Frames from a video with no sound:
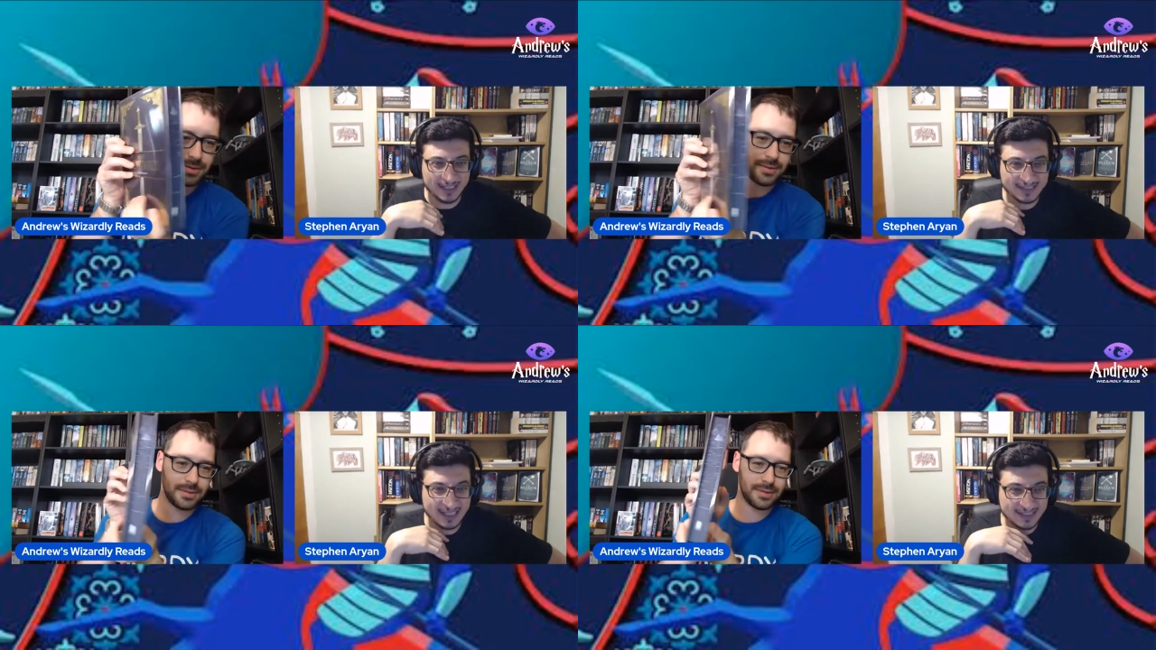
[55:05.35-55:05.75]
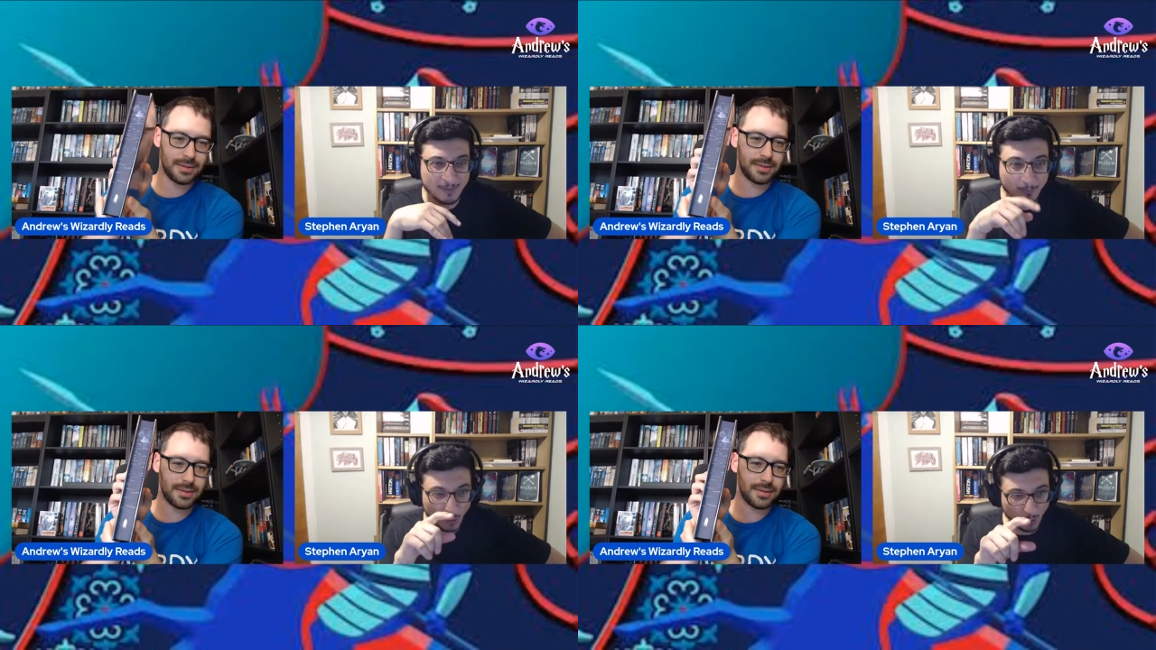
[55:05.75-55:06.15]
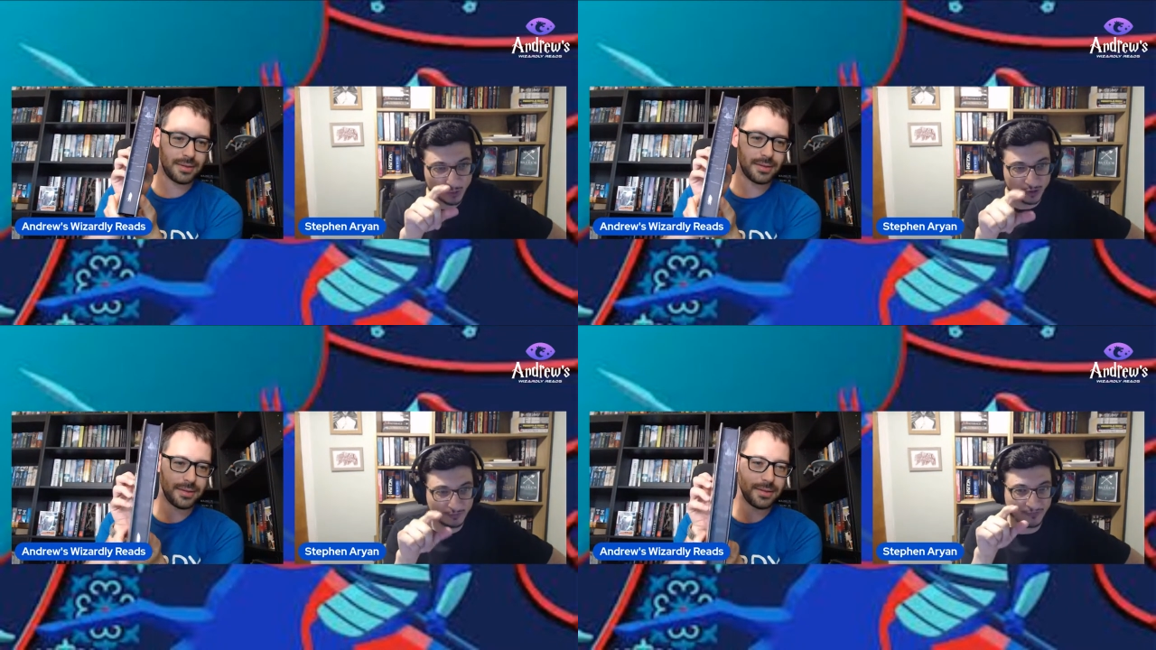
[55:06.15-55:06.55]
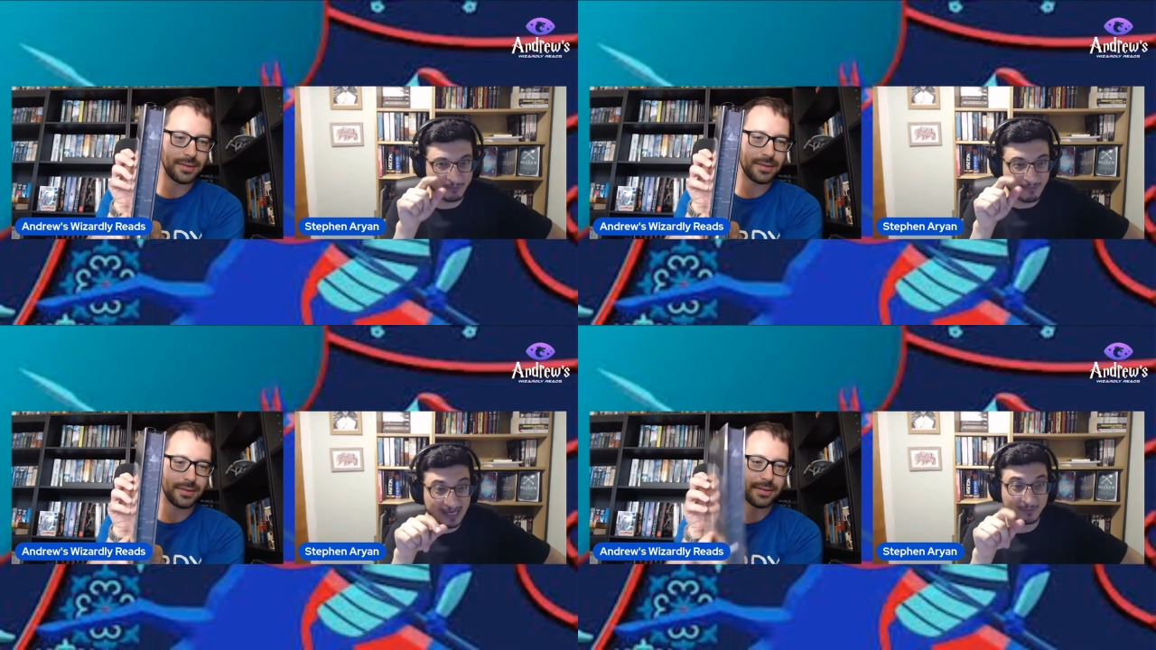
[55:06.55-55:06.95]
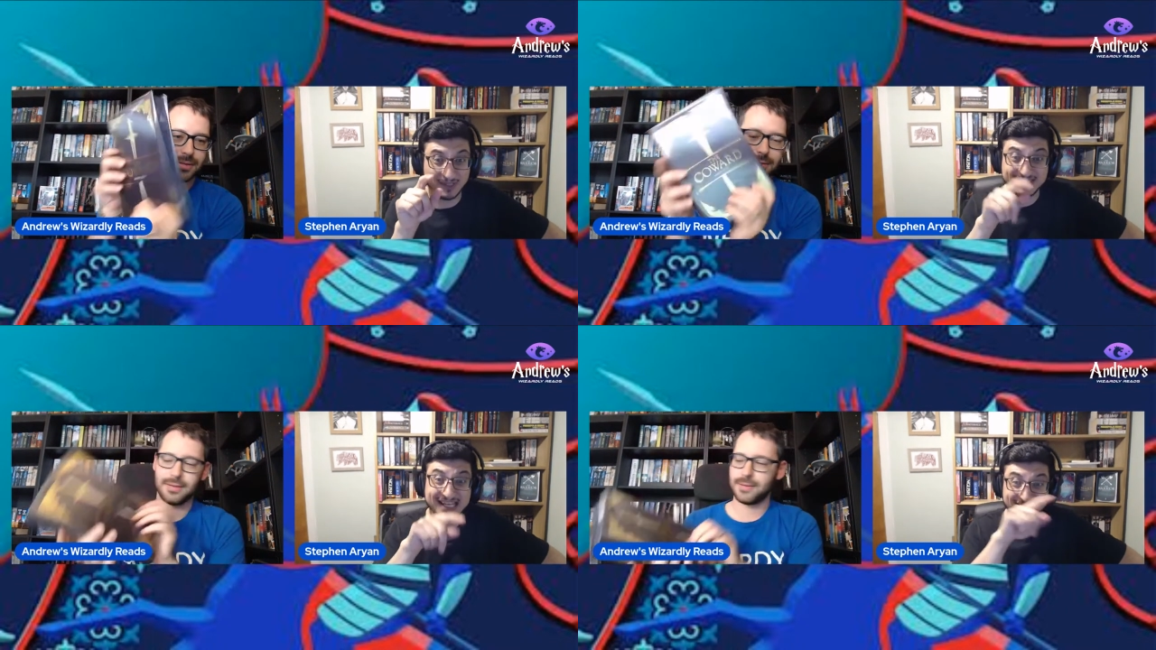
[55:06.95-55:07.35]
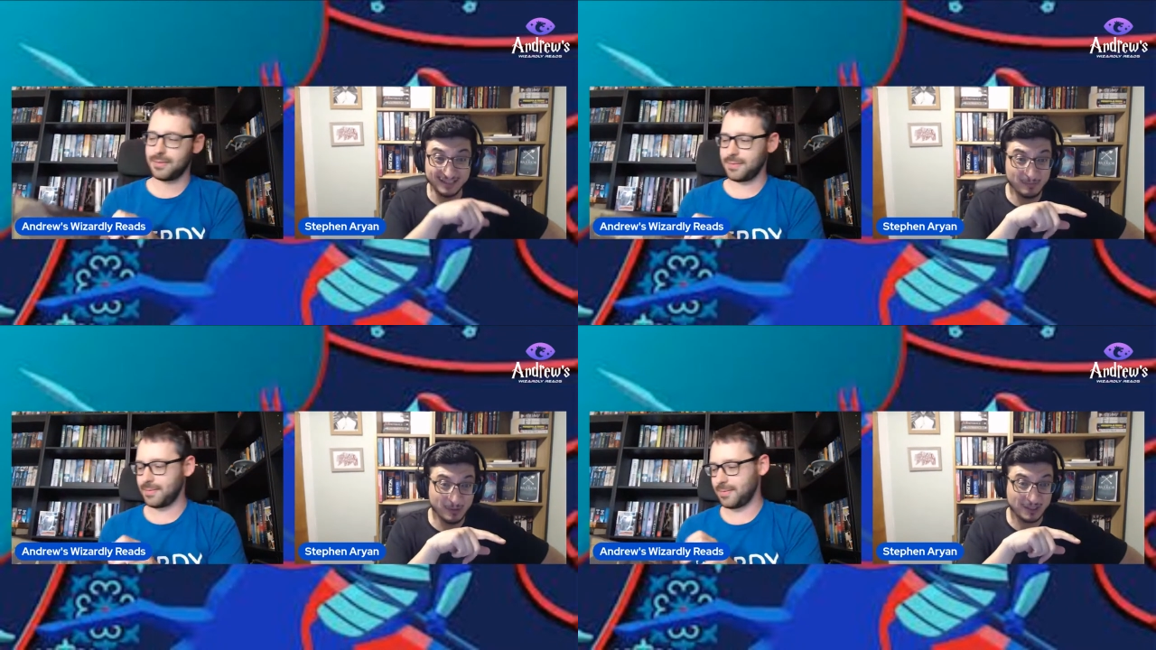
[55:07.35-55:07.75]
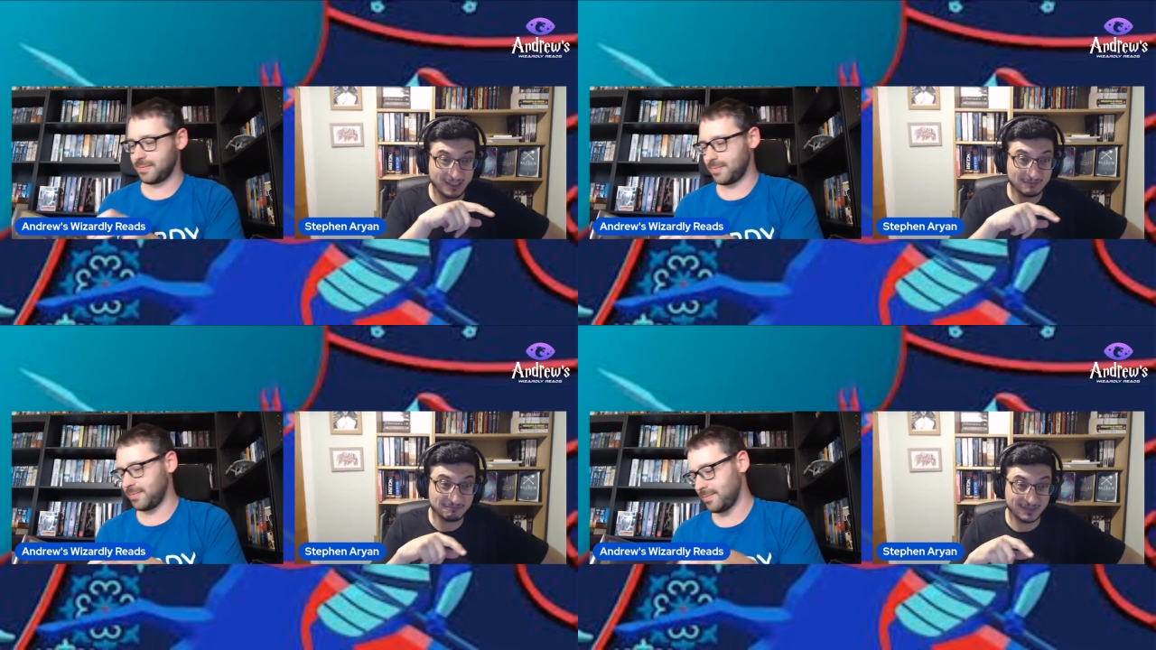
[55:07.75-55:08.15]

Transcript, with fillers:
Speaker 1: That's that's a portion of the map that's in the book